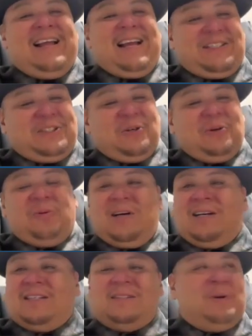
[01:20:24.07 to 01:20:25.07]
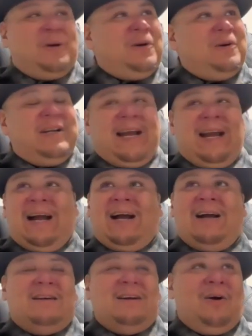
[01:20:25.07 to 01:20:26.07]
Sure was, bro.
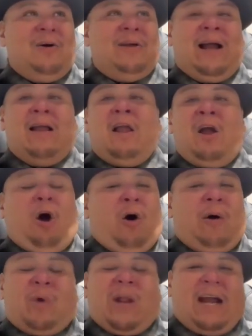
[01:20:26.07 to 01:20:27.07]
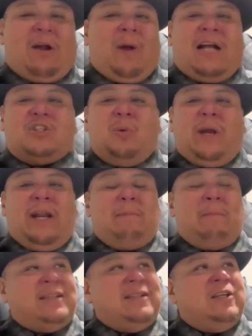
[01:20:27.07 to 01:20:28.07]
Yeah. Oh, yeah. Oh, and when I graduated,
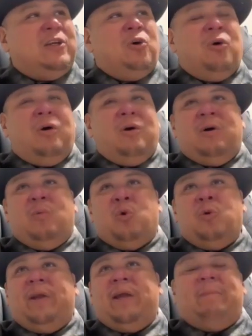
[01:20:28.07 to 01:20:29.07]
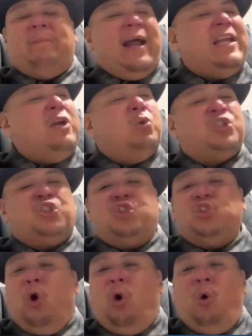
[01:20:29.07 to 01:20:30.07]
my Theo Ruben, man, he was
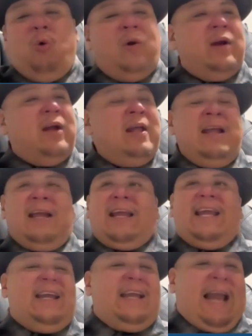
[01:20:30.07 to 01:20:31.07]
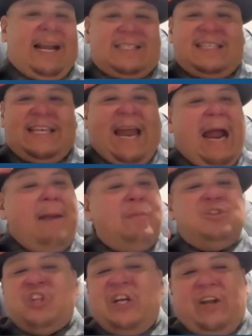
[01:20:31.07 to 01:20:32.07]
so he had his camera,
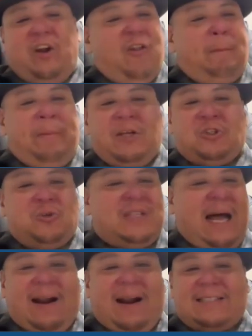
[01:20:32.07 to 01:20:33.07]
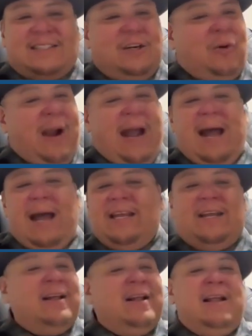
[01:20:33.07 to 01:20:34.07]
he's taking all the pictures at Raza grad.
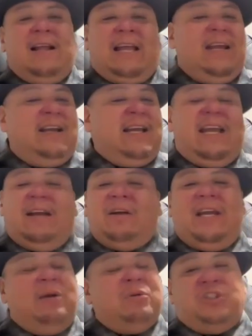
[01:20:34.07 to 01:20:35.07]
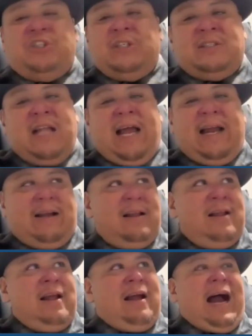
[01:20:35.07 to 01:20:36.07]
He was just like,
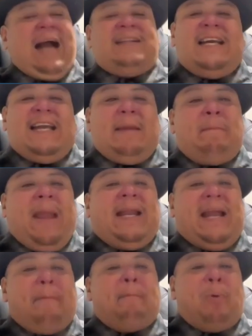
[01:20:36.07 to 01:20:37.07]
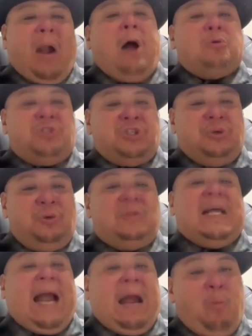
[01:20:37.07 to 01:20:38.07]
I think it made him proud too
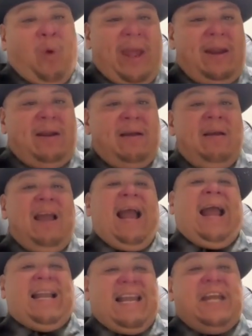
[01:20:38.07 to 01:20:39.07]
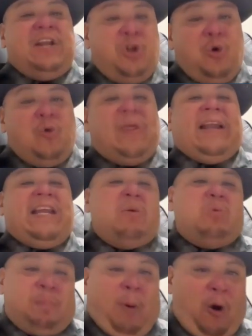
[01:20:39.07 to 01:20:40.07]
that I went, and he knew that he
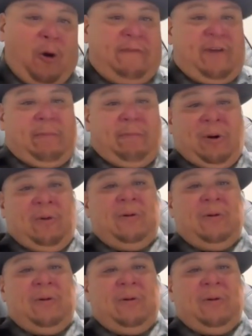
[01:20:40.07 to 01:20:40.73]
was part of it, bro.